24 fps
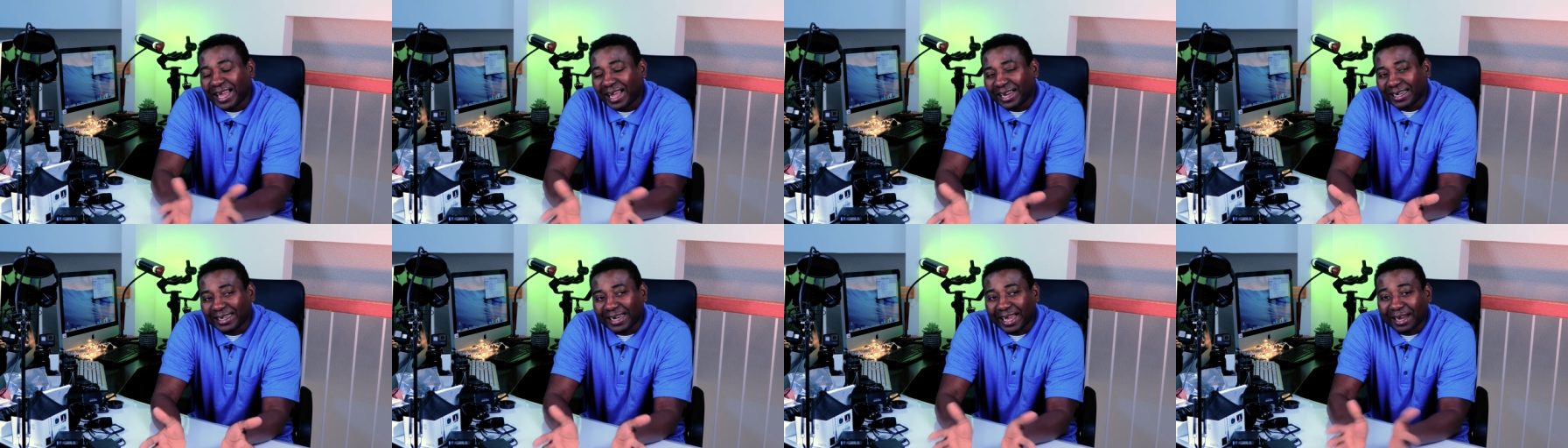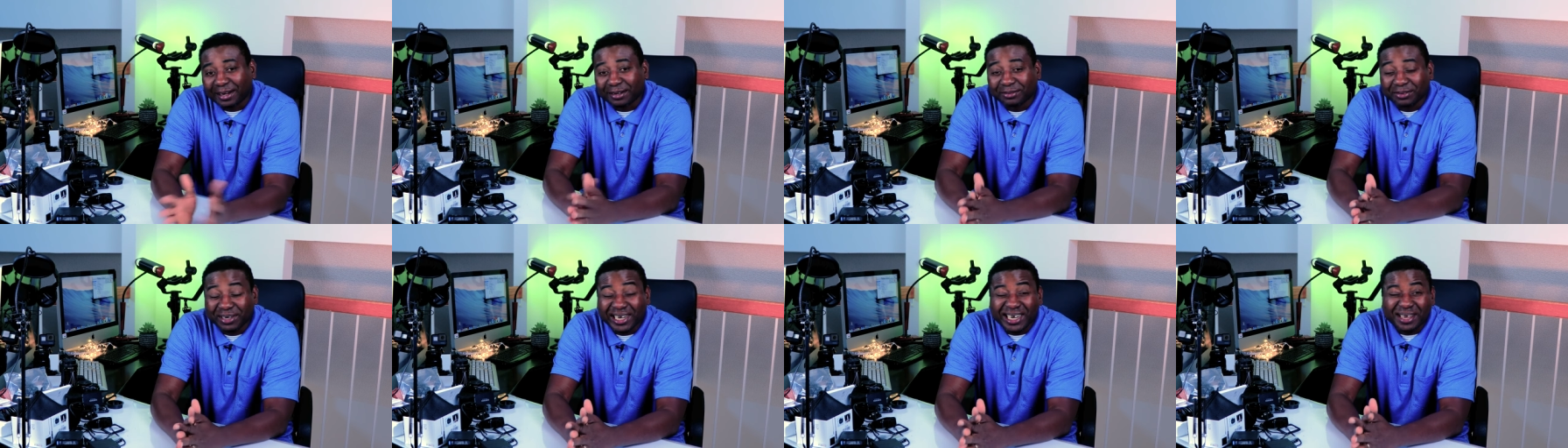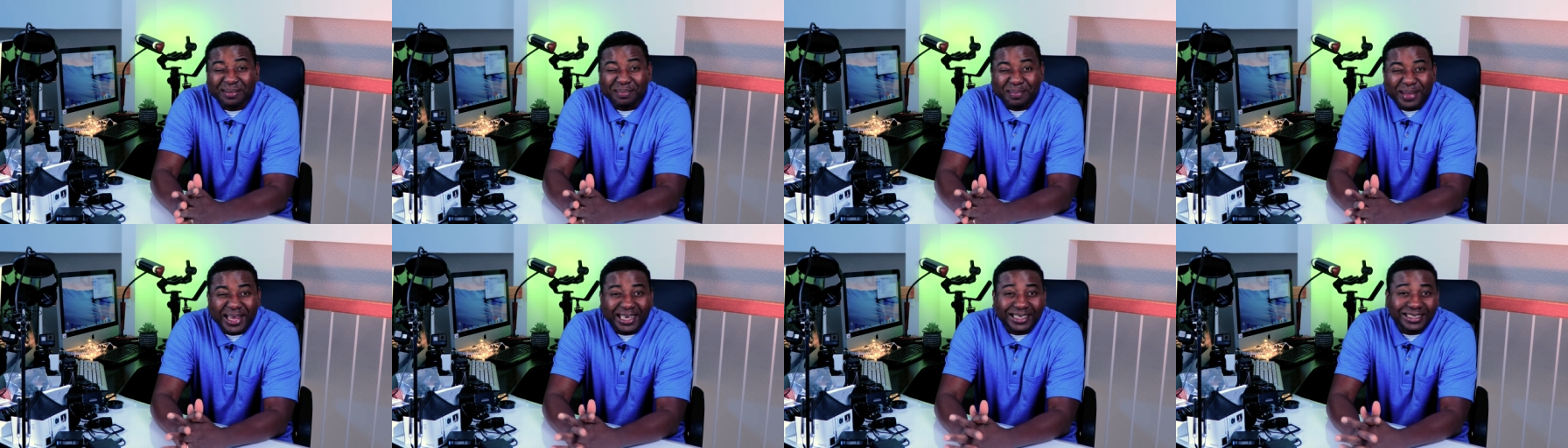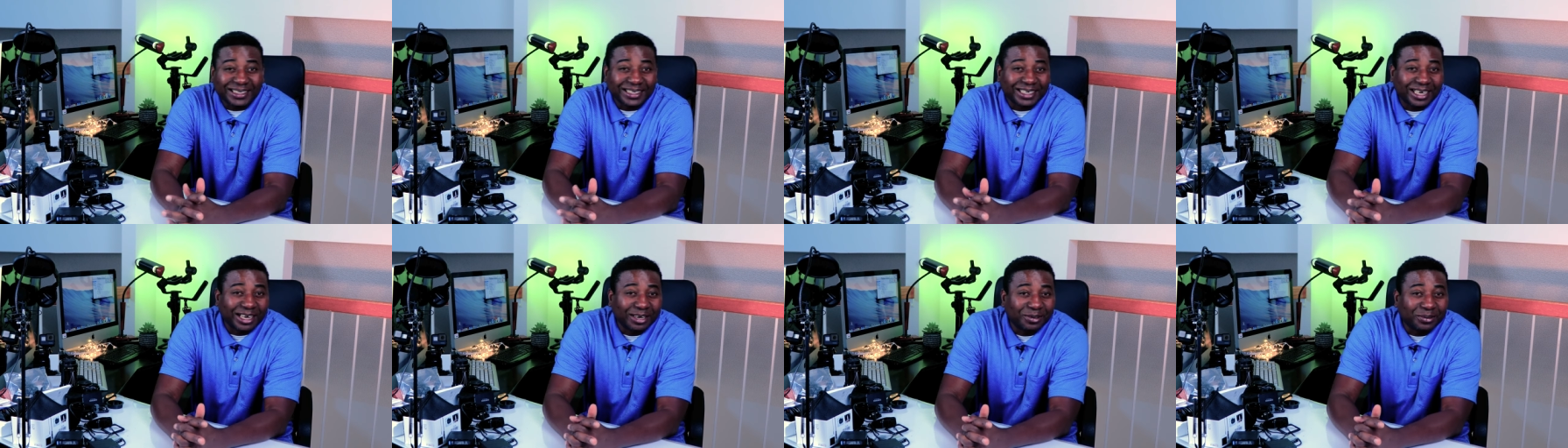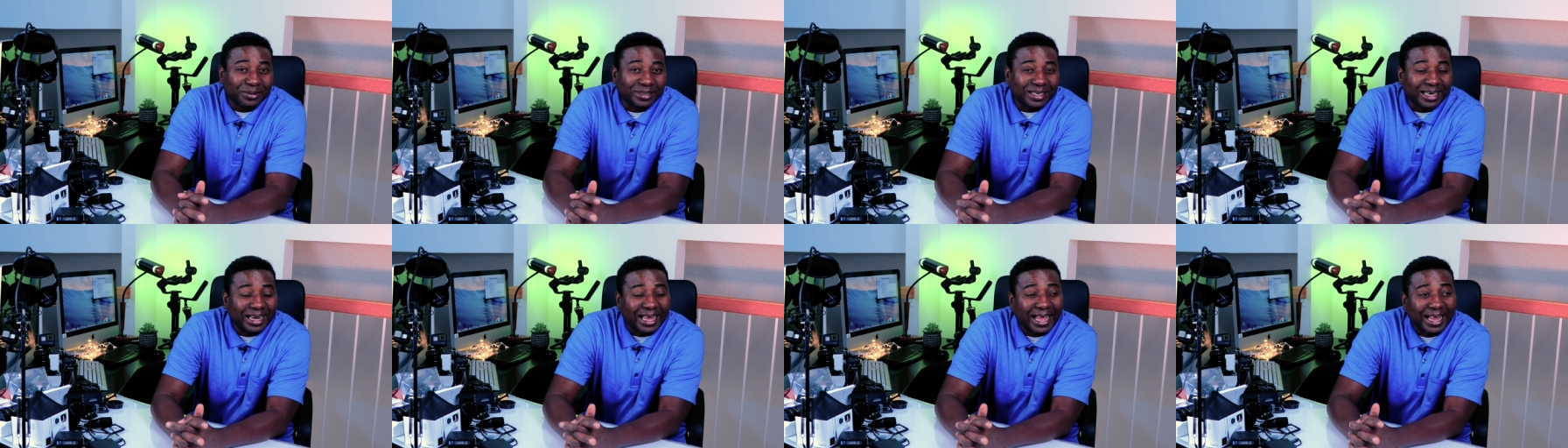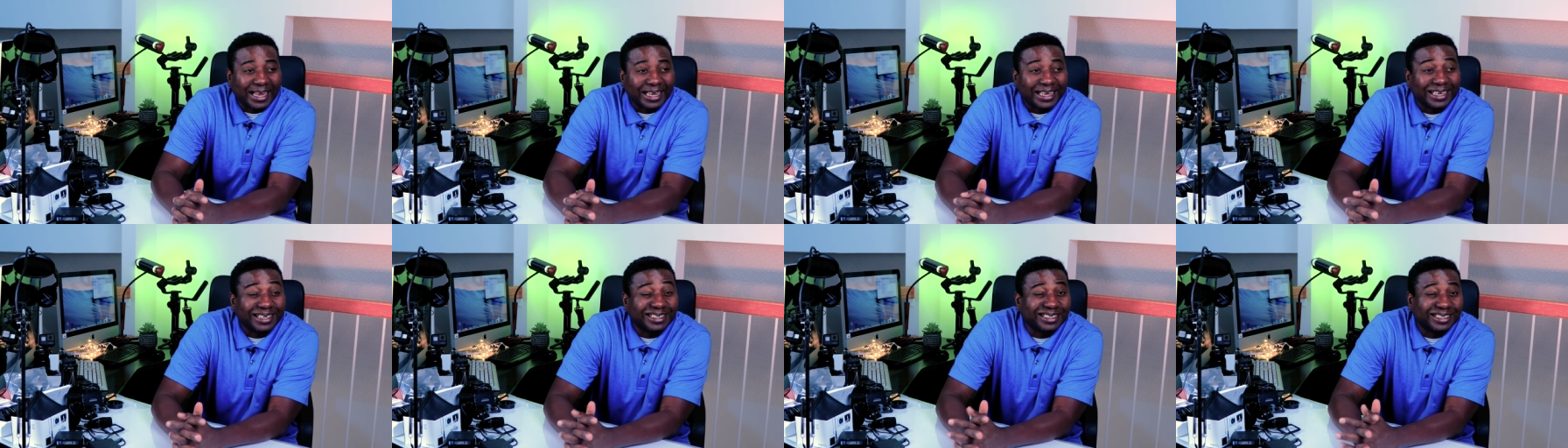and that really makes it look
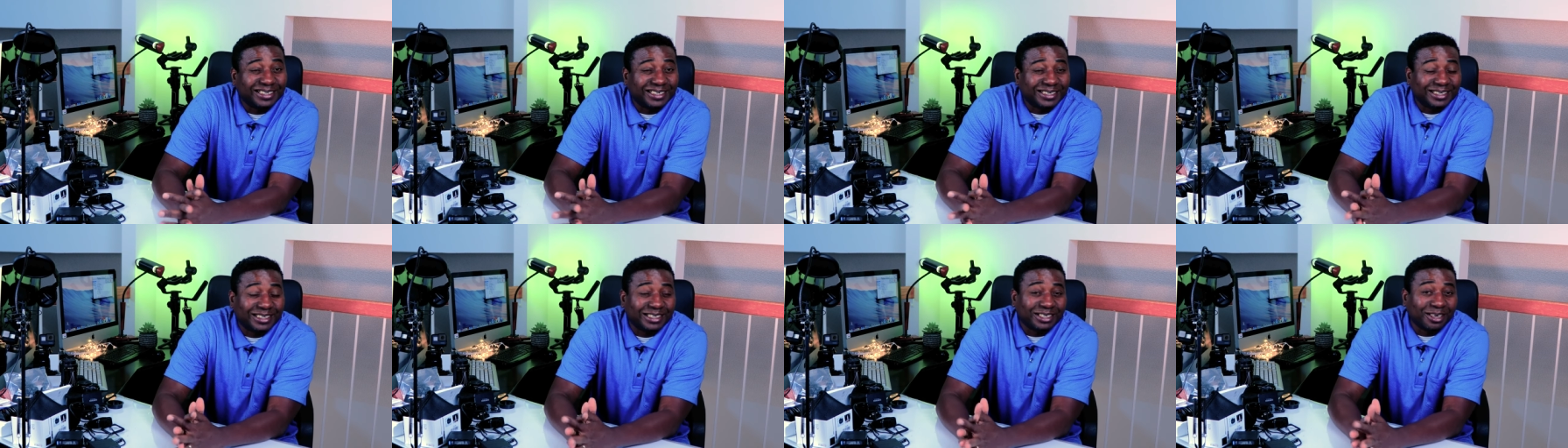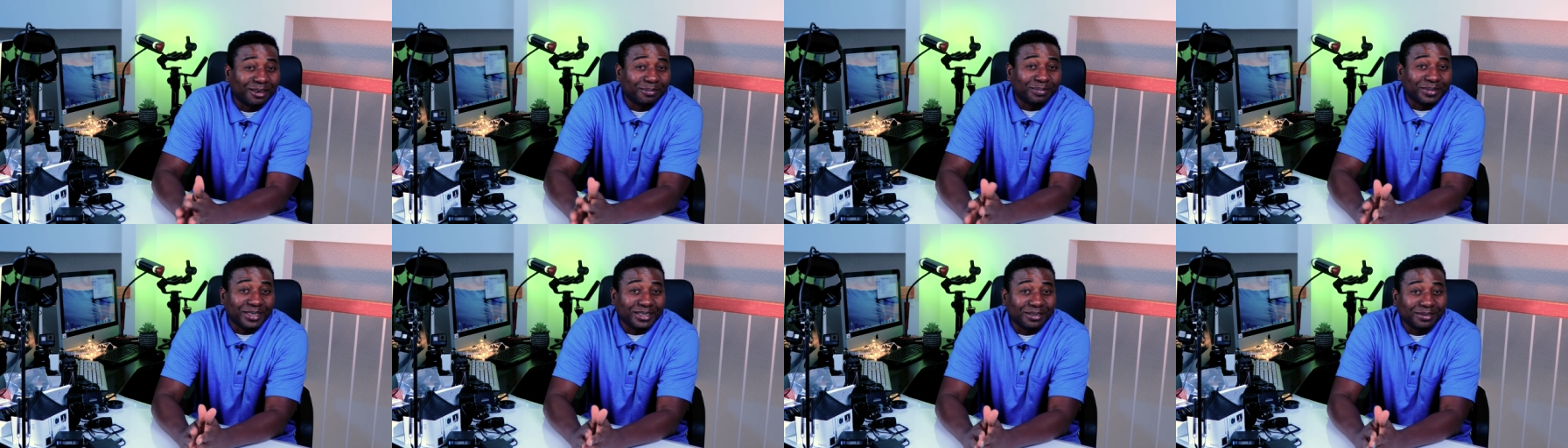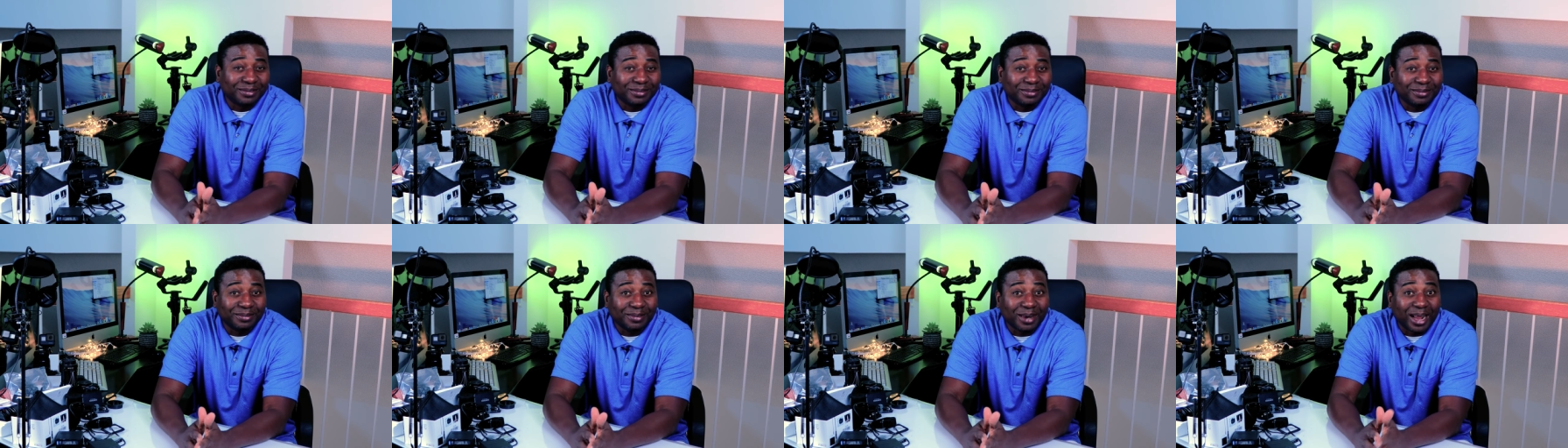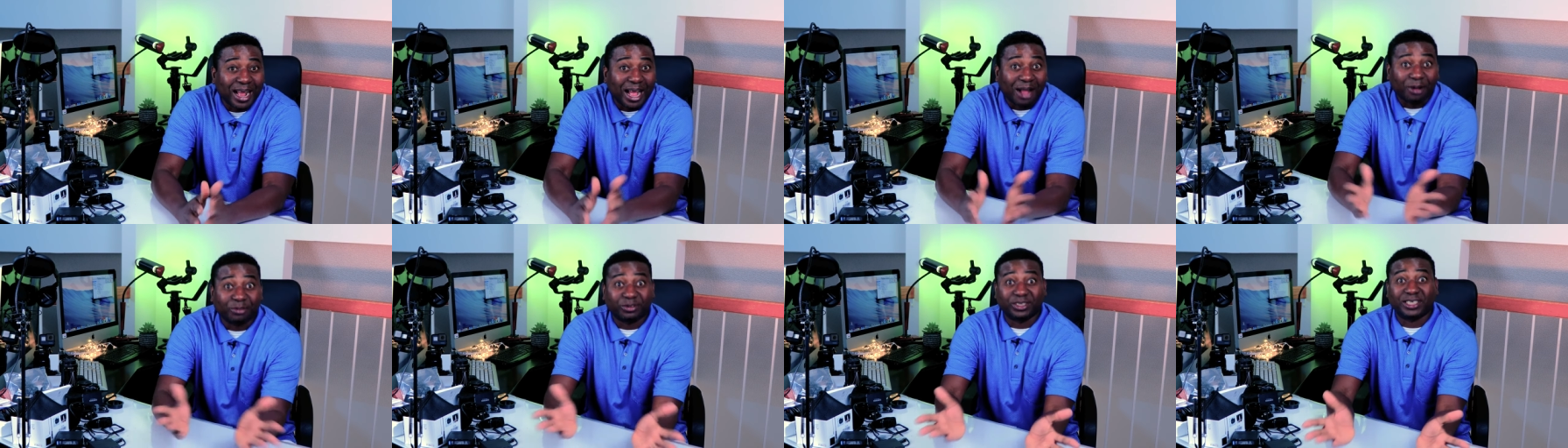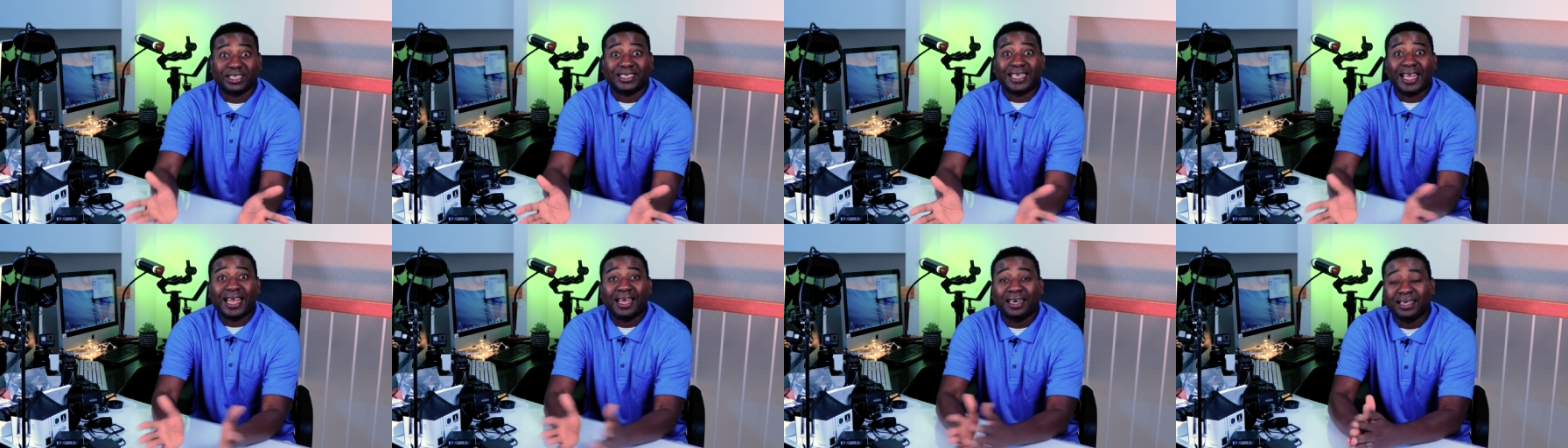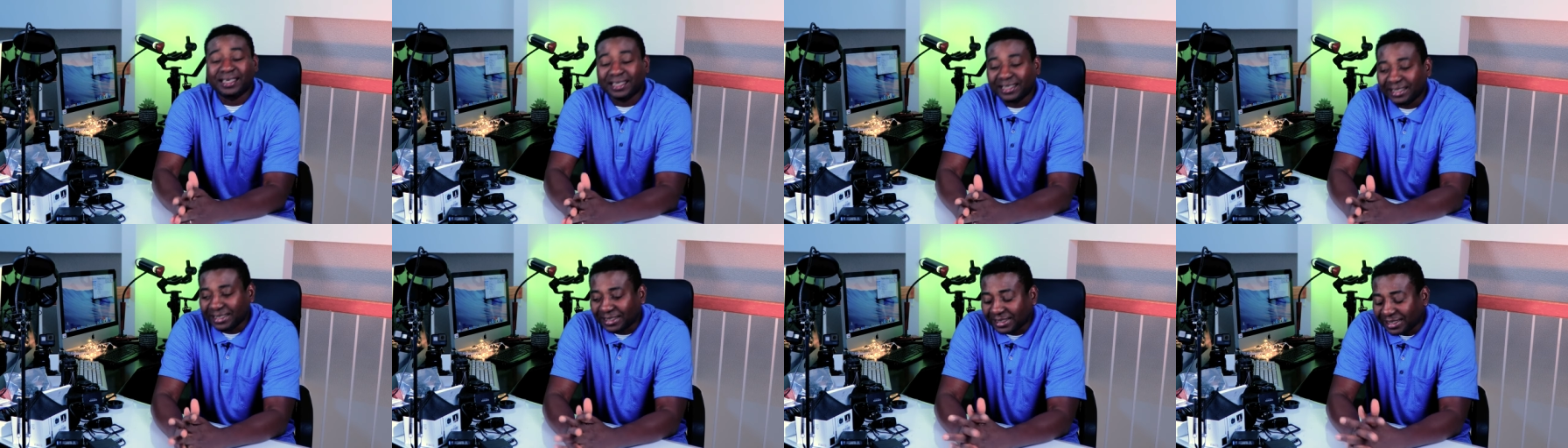like it's something
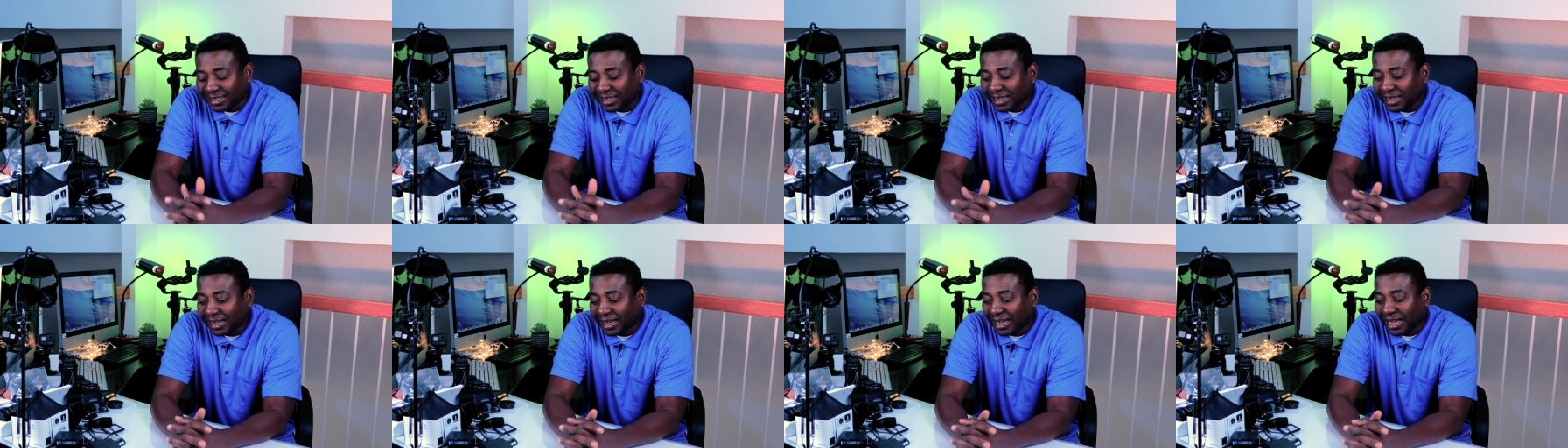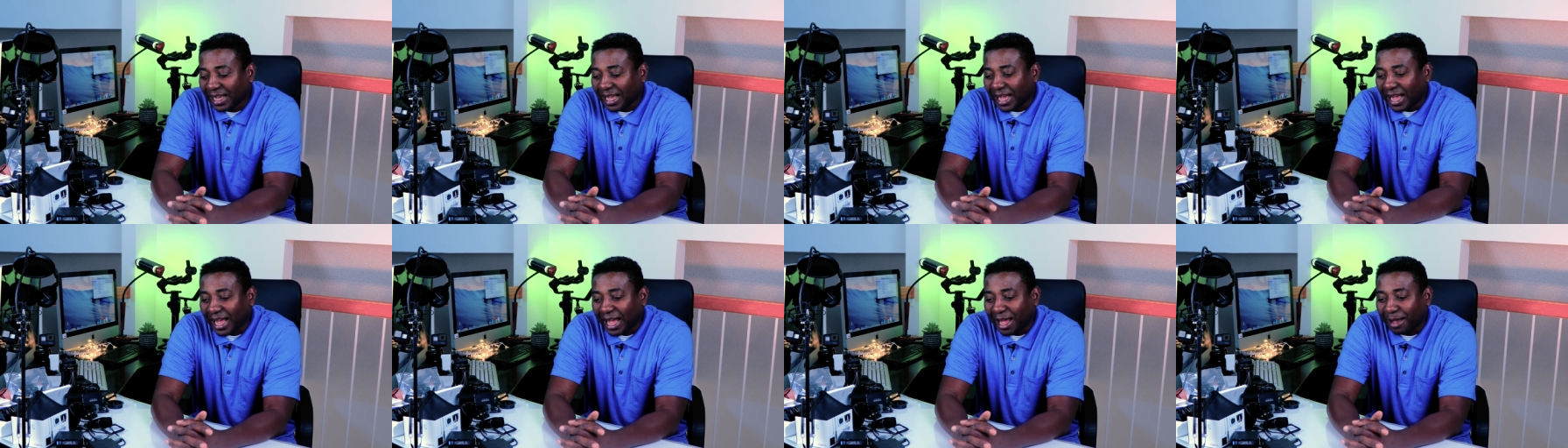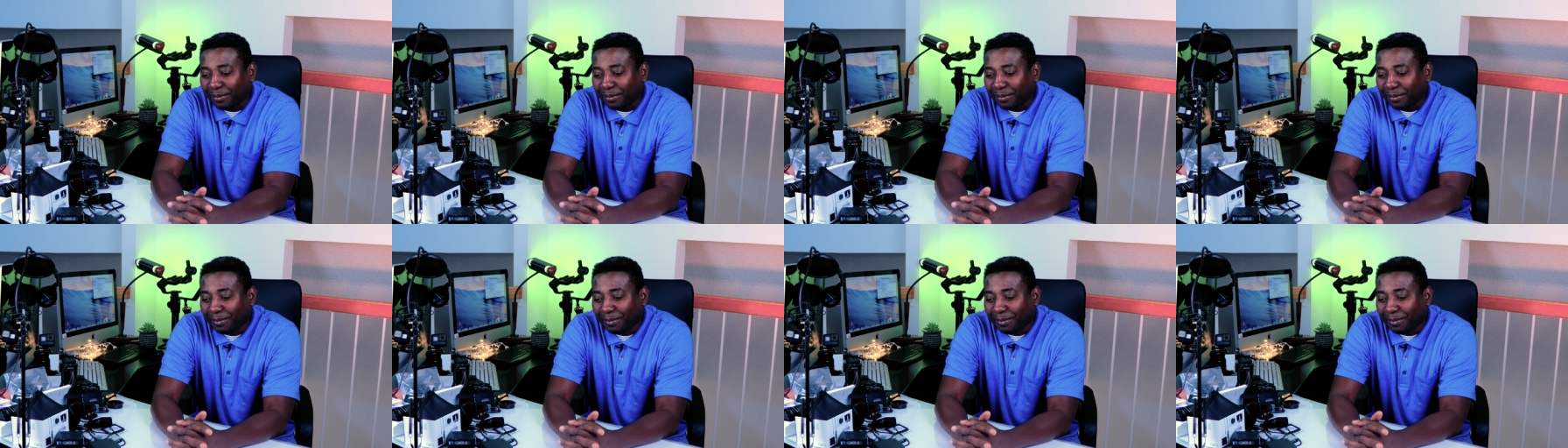outstanding.